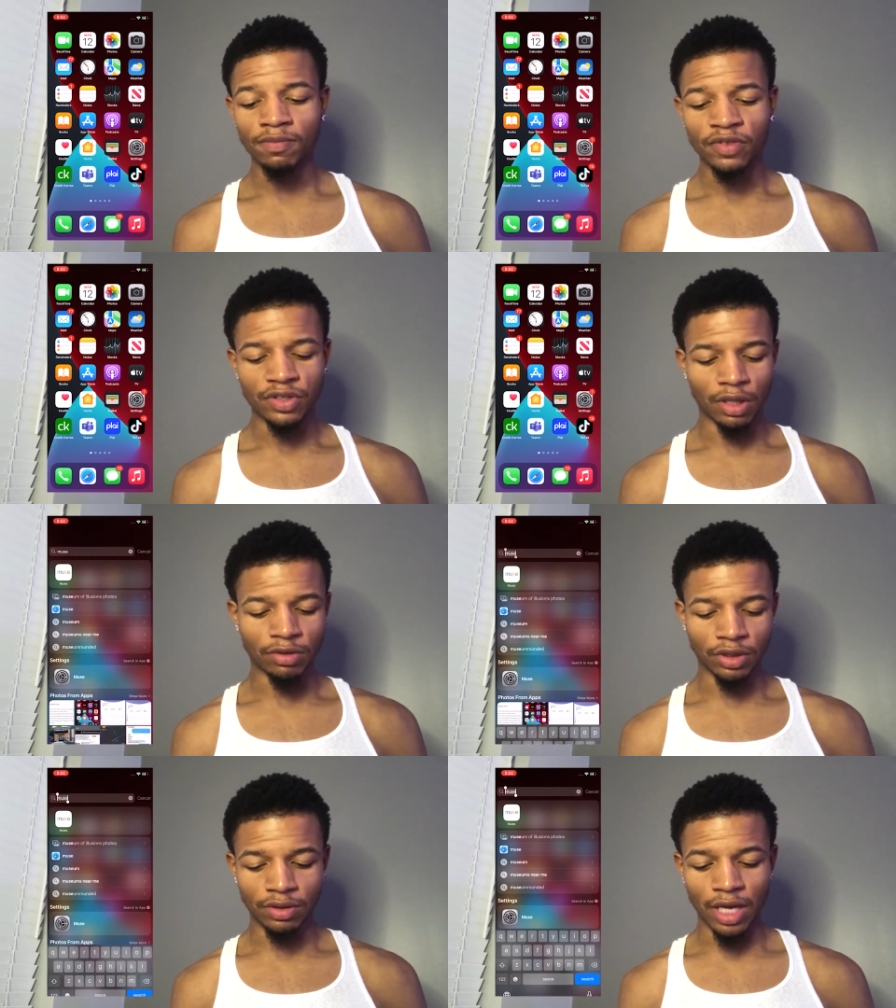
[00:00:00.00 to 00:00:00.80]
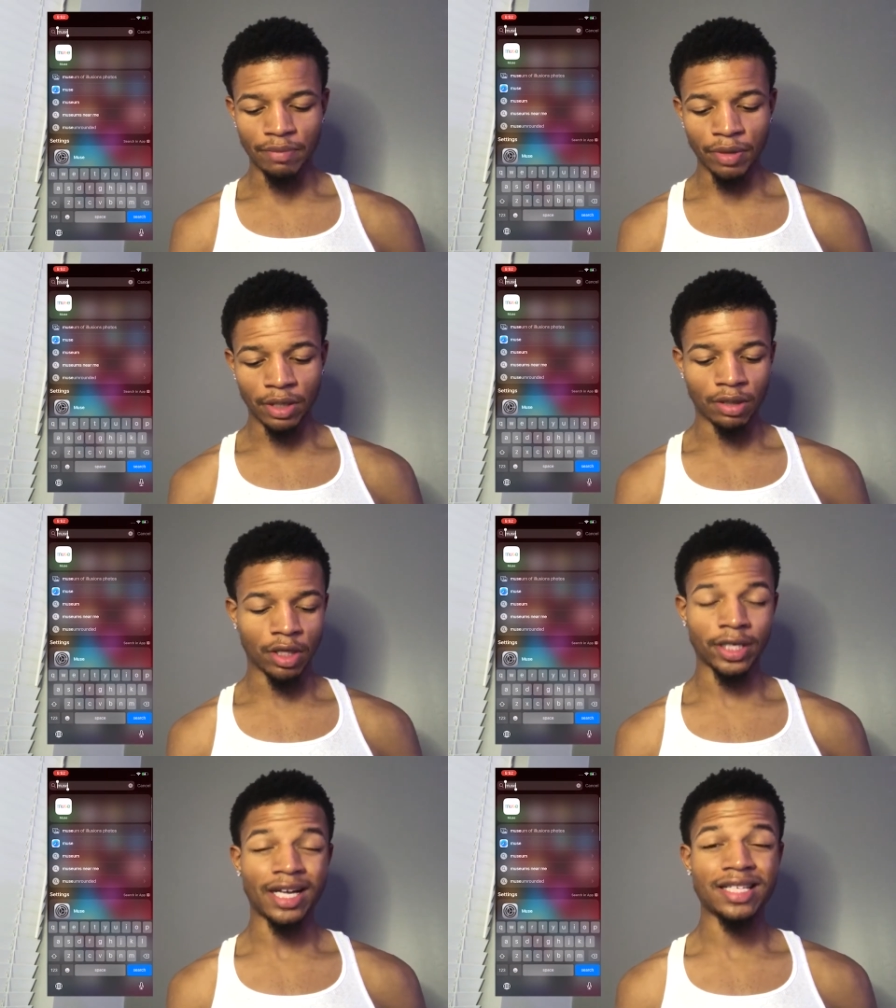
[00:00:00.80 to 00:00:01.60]
So I'm just going to type in, I
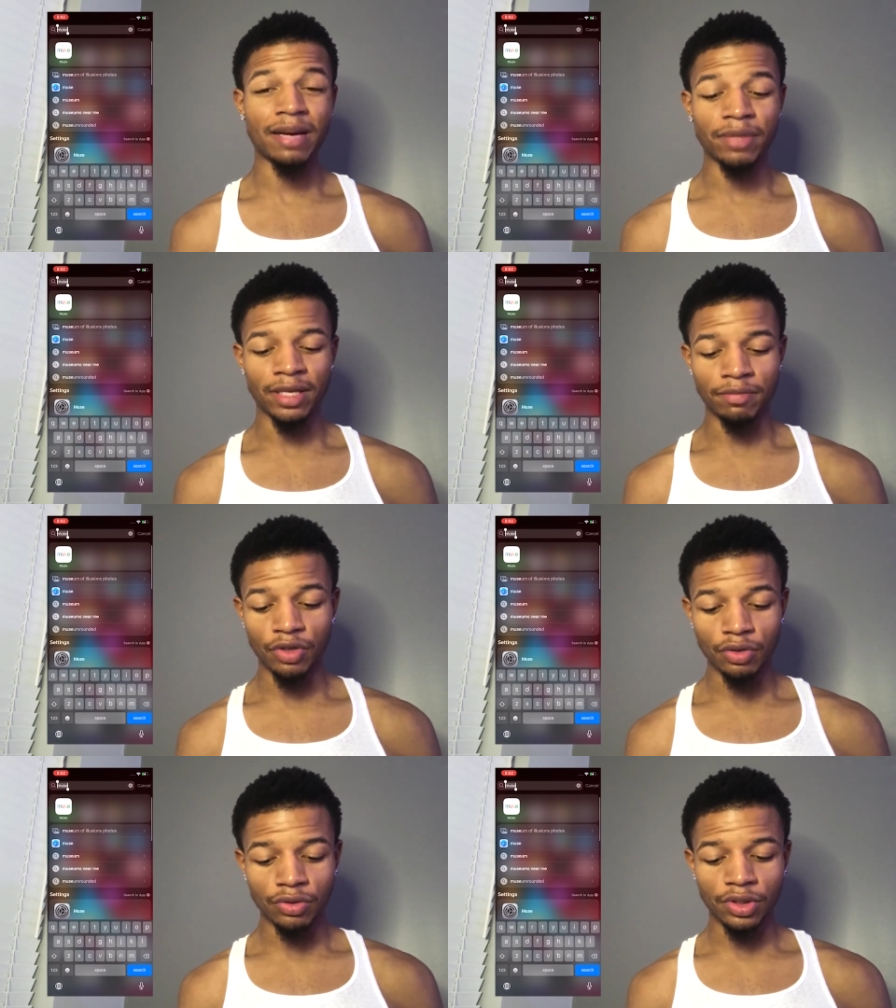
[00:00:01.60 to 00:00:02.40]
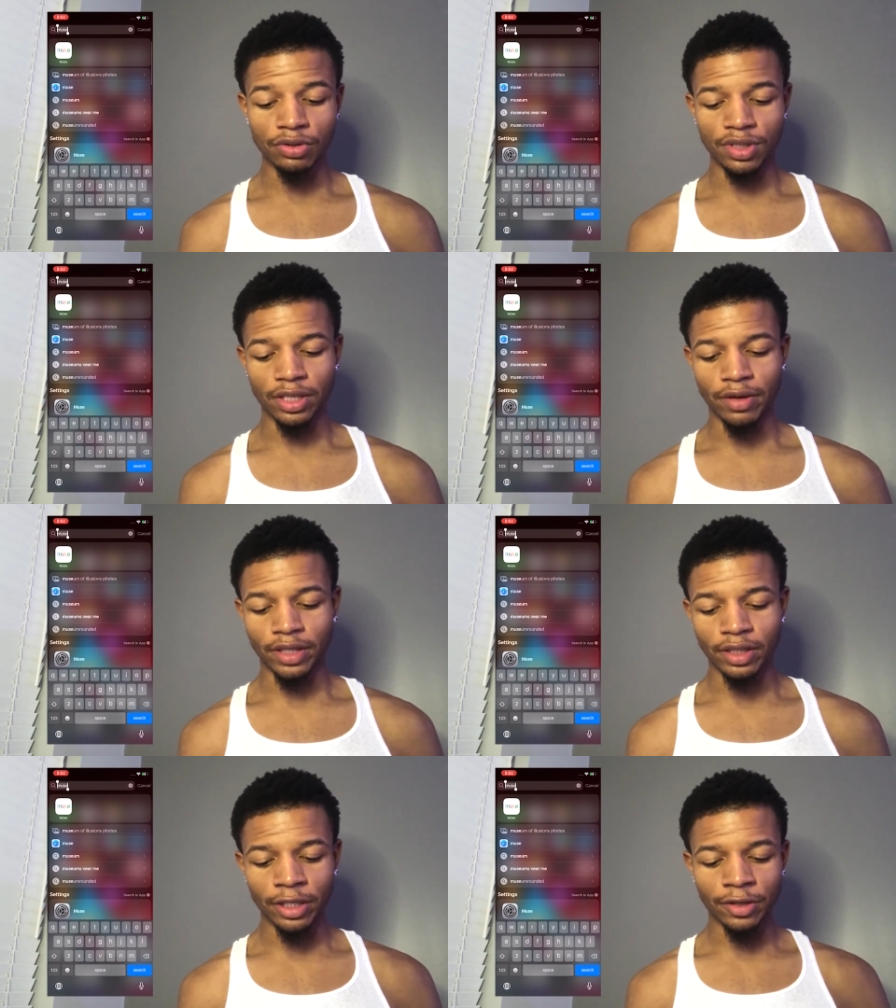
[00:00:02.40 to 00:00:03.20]
already got typed in Muse. You'll see it right
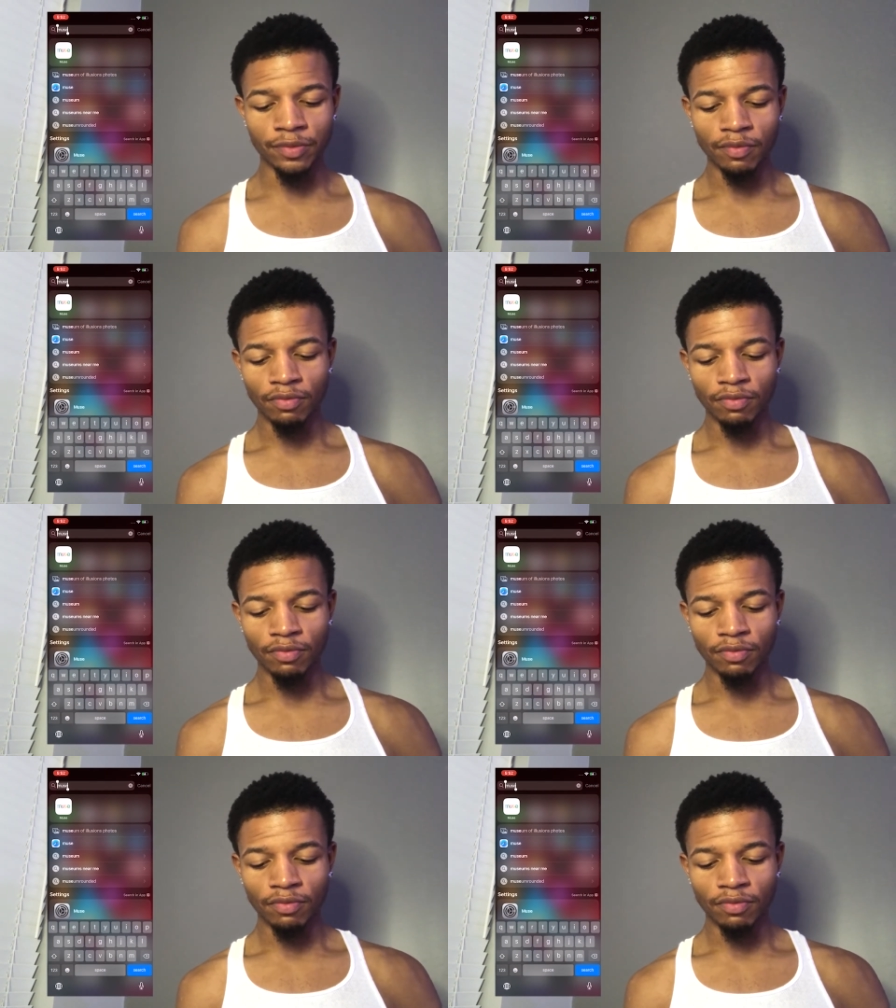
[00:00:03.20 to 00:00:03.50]
there.